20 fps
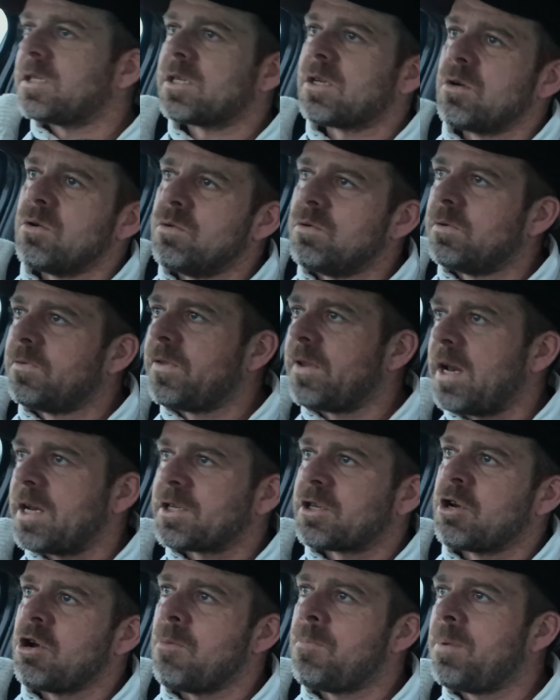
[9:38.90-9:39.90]
school for the
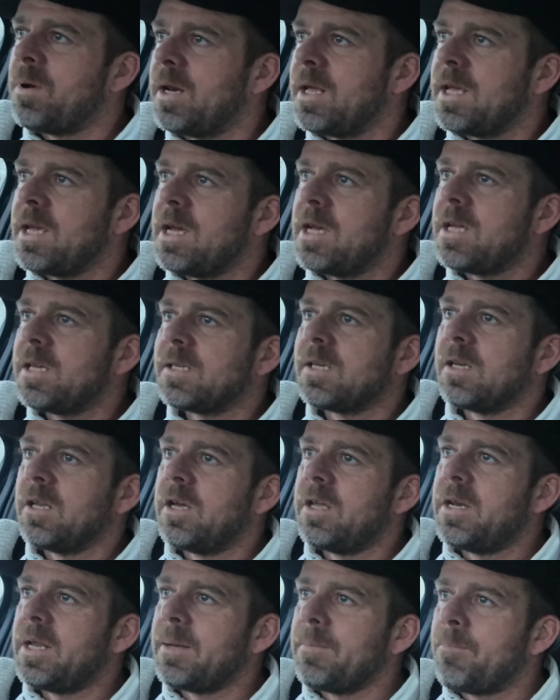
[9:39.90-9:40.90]
last couple of years,
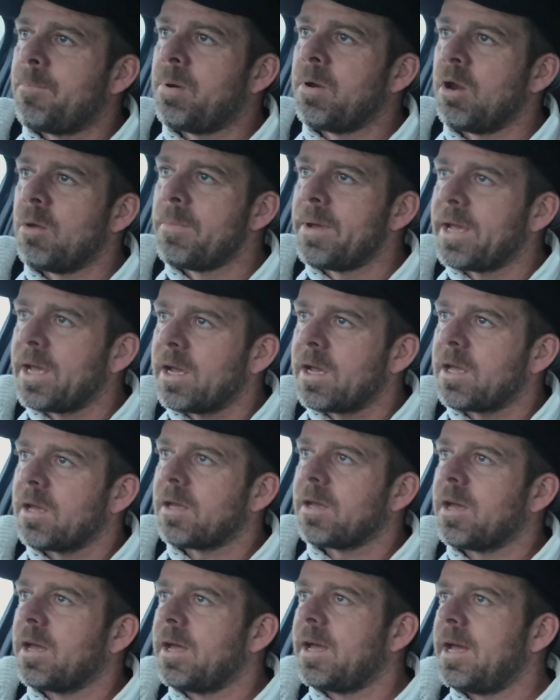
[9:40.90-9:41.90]
learning plumbing.
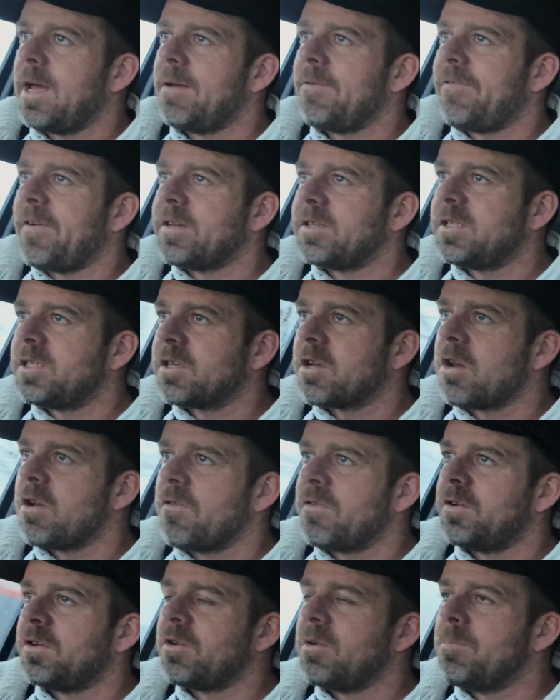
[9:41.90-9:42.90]
Fancy's going
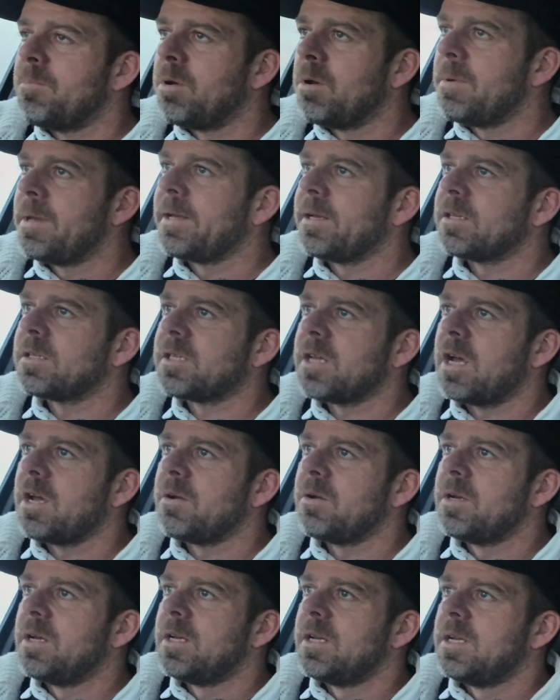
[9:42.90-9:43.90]
off and doing plumbing,
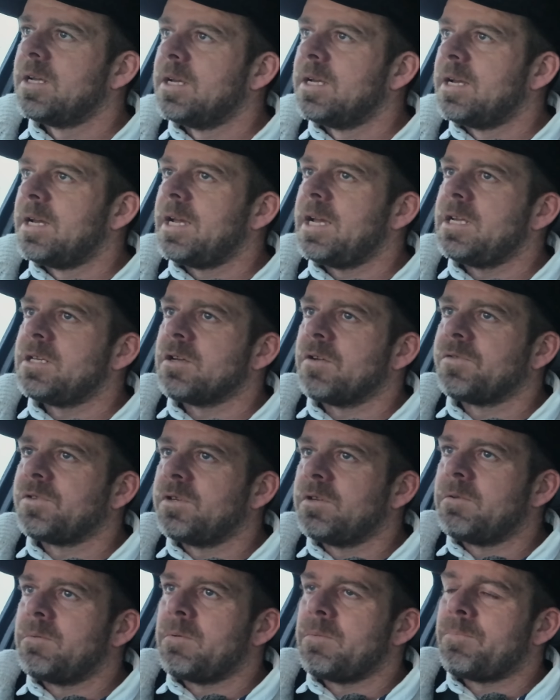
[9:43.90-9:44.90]
so he's off
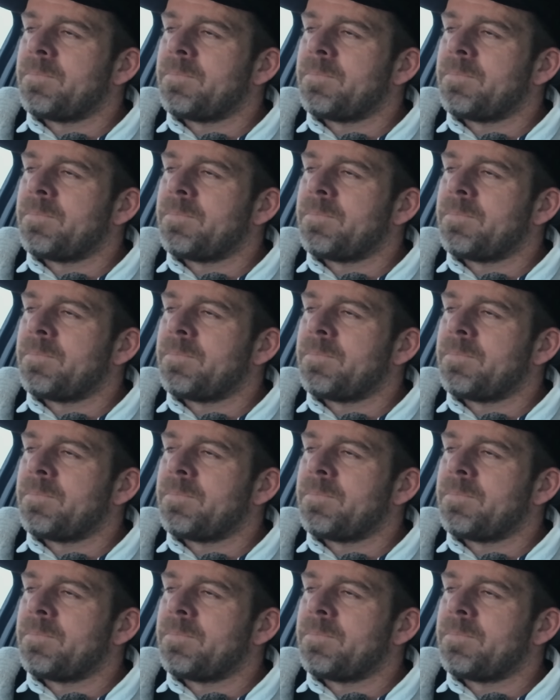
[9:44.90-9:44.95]
to